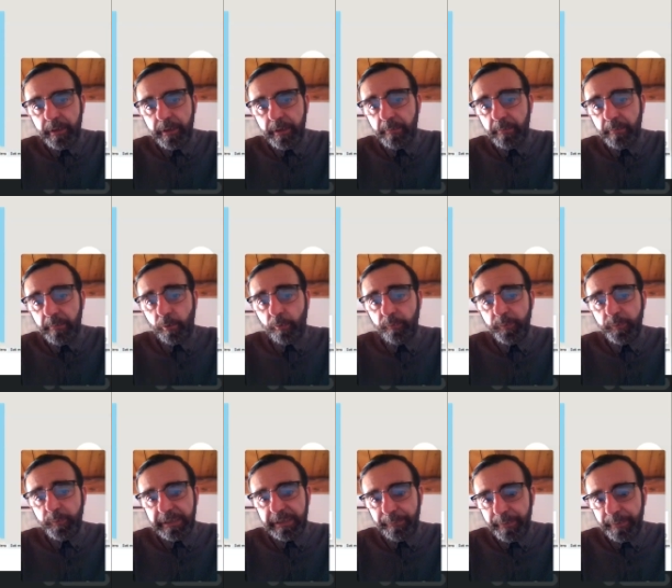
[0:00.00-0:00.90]
But
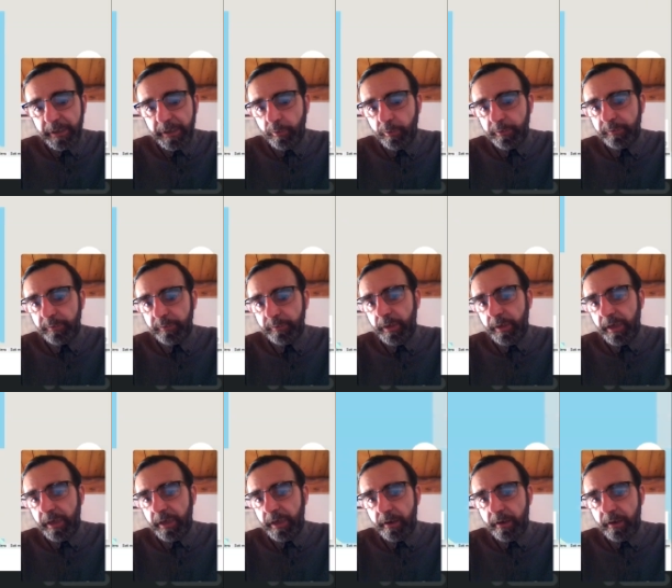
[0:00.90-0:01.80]
obviously, because we
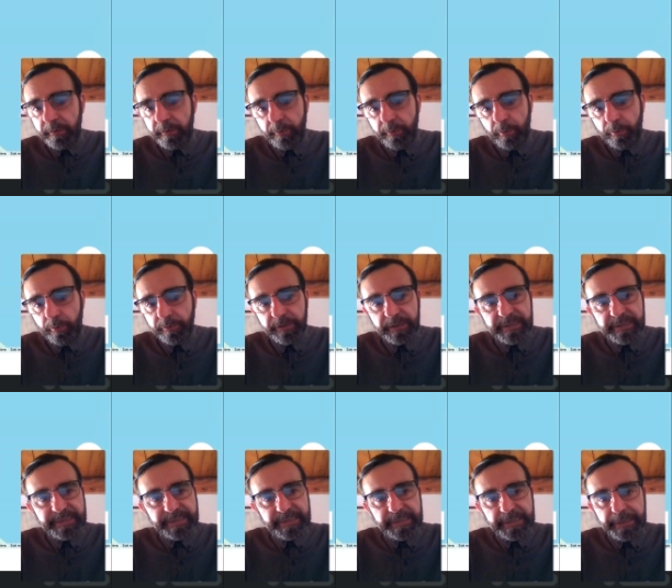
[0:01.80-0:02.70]
are on the
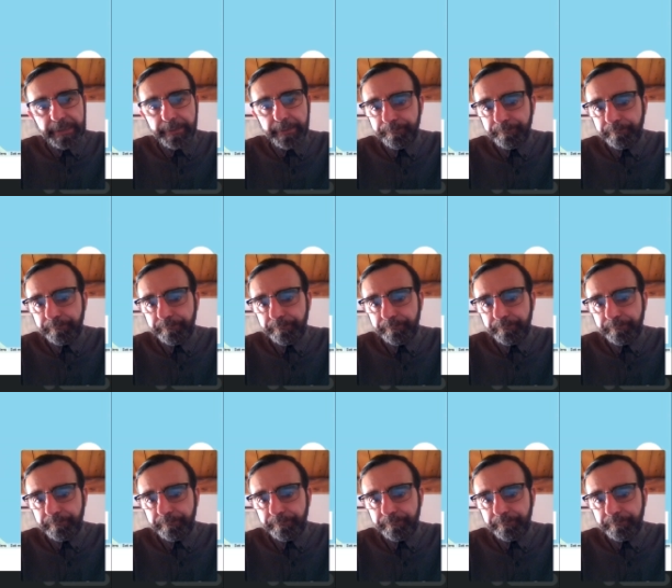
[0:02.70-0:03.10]
sea,